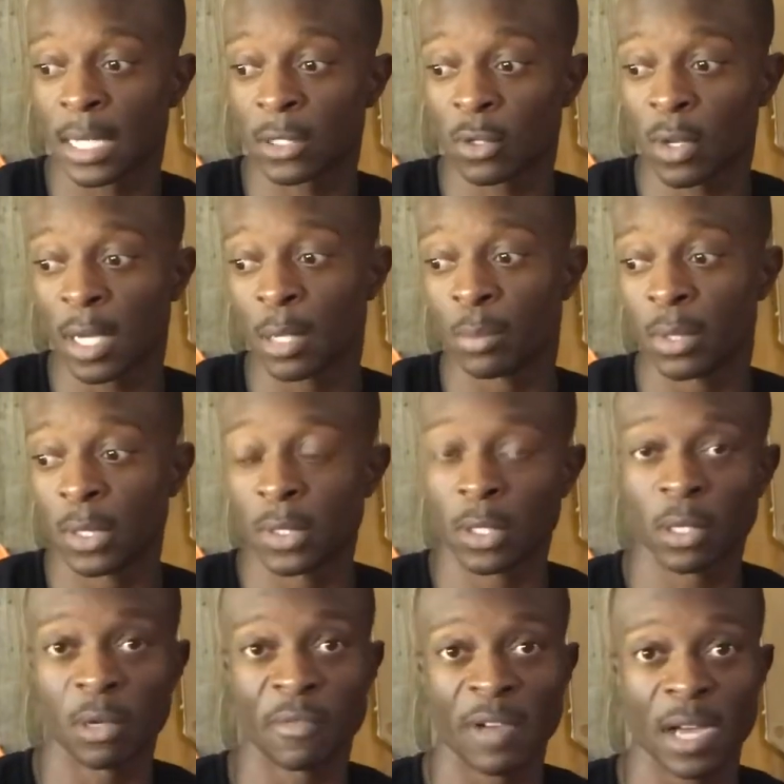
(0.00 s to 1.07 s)
so I can be
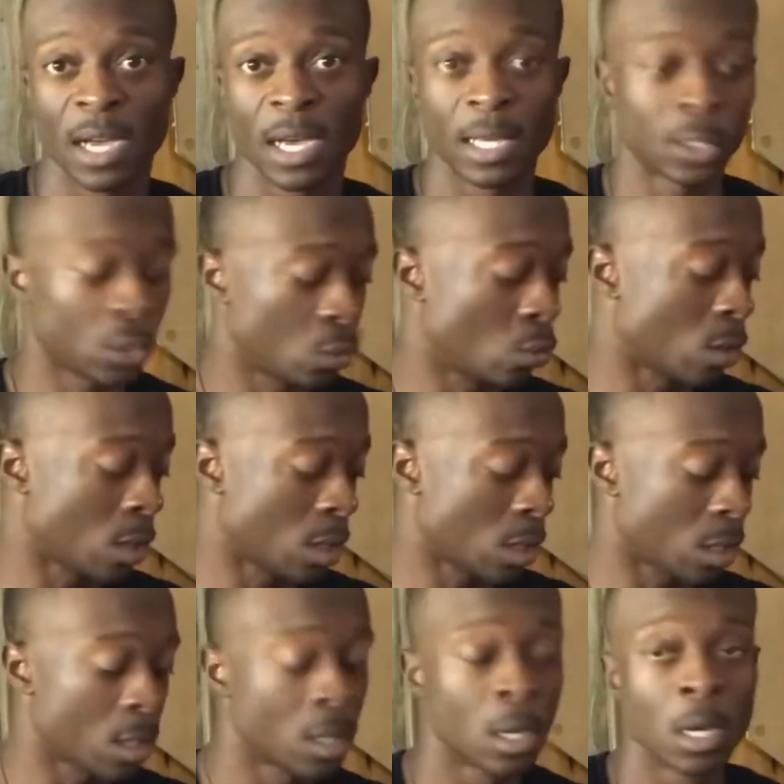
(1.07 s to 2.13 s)
certified
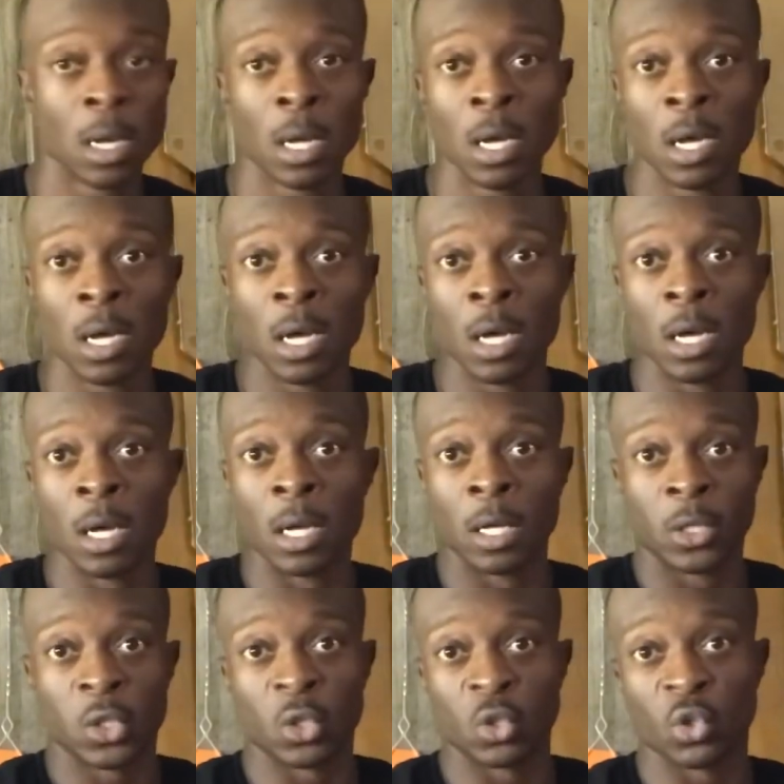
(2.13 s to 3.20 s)

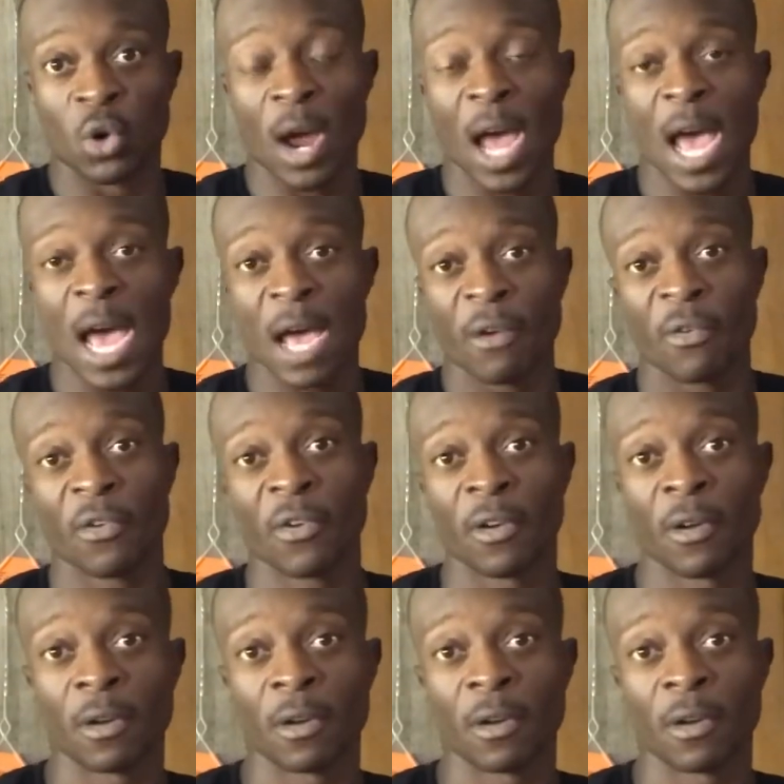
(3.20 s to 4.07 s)
to drive